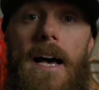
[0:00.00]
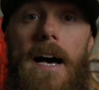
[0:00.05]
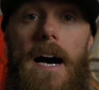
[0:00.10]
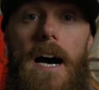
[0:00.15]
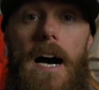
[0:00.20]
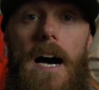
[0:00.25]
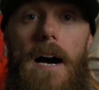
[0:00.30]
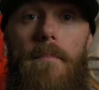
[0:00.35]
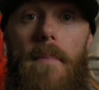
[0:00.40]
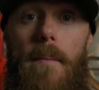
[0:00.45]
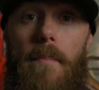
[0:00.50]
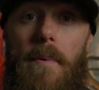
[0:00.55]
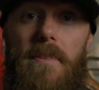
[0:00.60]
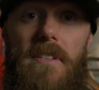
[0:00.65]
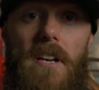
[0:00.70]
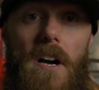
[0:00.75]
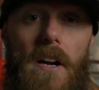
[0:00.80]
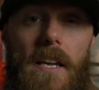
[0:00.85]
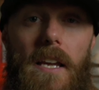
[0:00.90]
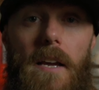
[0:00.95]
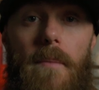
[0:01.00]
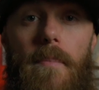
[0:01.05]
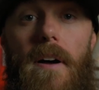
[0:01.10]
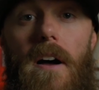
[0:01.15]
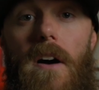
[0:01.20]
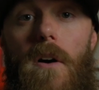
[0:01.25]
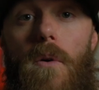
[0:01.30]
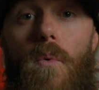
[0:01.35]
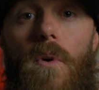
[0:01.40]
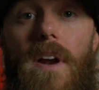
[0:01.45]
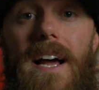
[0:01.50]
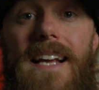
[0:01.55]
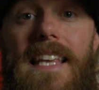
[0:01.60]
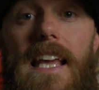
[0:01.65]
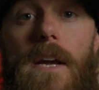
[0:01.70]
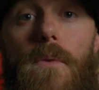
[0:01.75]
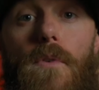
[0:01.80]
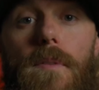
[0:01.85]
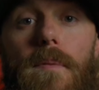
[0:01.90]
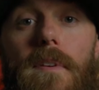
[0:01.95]
I'm going to be talking about what I
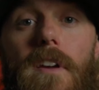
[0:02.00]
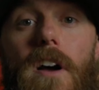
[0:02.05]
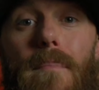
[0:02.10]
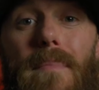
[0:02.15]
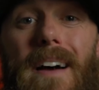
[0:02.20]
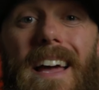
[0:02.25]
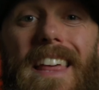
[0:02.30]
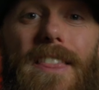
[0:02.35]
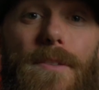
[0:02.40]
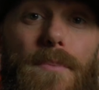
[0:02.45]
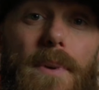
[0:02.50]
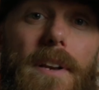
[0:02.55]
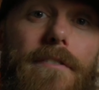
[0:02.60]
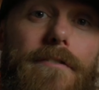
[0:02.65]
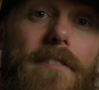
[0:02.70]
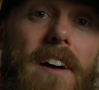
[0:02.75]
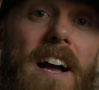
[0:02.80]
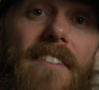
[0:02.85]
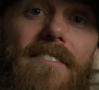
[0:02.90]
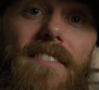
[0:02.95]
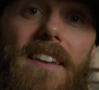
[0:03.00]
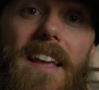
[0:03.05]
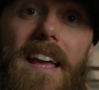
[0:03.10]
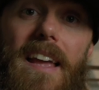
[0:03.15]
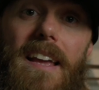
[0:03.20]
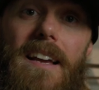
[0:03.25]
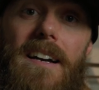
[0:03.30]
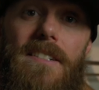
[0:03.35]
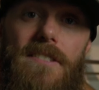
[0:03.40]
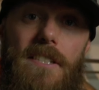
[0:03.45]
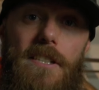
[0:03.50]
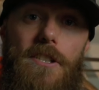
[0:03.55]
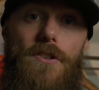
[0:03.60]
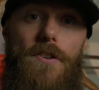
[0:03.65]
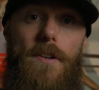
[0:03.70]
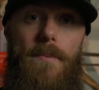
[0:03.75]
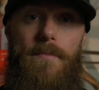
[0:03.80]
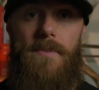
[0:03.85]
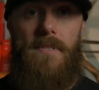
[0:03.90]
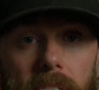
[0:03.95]
take with me on my 3 to 5 day hunting
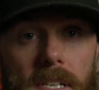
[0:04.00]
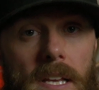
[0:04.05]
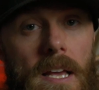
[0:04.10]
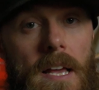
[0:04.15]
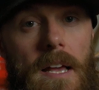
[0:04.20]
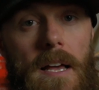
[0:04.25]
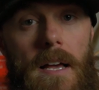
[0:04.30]
trips.